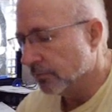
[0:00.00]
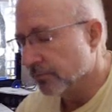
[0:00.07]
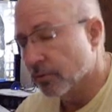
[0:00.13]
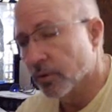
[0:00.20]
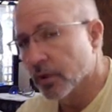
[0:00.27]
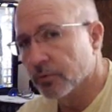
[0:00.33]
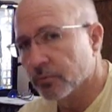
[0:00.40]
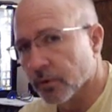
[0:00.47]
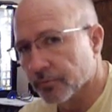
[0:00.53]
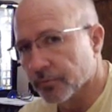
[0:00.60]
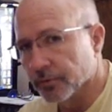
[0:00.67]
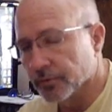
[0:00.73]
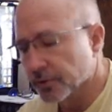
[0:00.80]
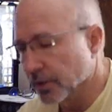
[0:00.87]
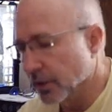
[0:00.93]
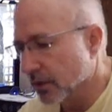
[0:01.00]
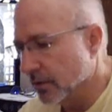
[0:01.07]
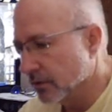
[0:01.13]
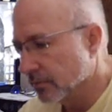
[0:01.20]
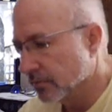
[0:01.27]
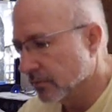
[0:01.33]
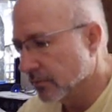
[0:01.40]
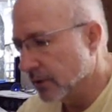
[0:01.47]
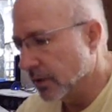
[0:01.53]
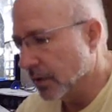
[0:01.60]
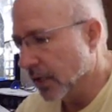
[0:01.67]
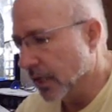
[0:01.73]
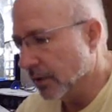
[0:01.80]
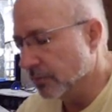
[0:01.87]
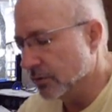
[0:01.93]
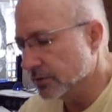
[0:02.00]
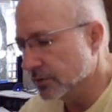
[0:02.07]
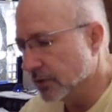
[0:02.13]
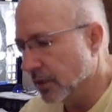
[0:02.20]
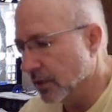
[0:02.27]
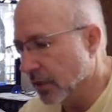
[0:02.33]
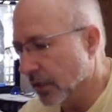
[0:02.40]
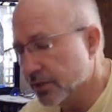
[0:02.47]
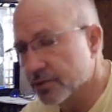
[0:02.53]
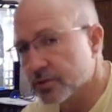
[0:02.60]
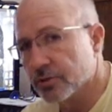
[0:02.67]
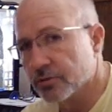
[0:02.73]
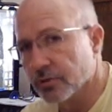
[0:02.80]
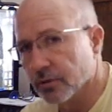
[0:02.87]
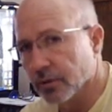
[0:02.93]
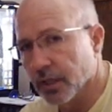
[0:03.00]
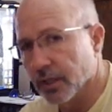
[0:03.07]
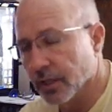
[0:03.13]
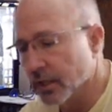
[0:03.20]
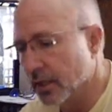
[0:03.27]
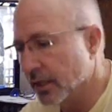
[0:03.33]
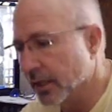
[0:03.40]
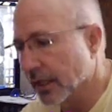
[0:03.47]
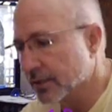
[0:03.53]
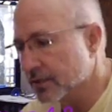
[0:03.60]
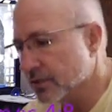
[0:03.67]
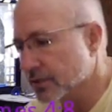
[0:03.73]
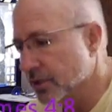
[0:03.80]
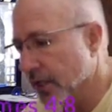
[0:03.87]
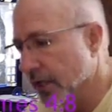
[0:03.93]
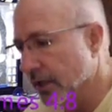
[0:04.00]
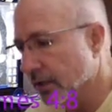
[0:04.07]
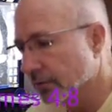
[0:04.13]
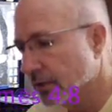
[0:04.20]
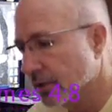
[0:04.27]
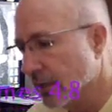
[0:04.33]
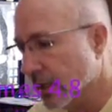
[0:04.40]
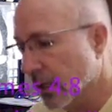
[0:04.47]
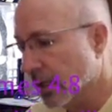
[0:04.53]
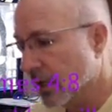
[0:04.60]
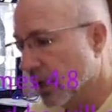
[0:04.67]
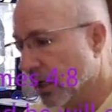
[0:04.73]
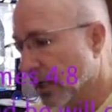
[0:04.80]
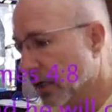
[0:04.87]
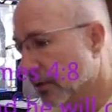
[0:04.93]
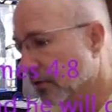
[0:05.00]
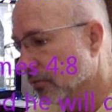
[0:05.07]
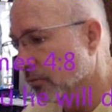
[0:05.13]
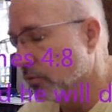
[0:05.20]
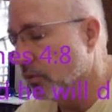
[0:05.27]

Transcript: before I worked for Shell, I was uh, I used to do a lot of hunting as a child. And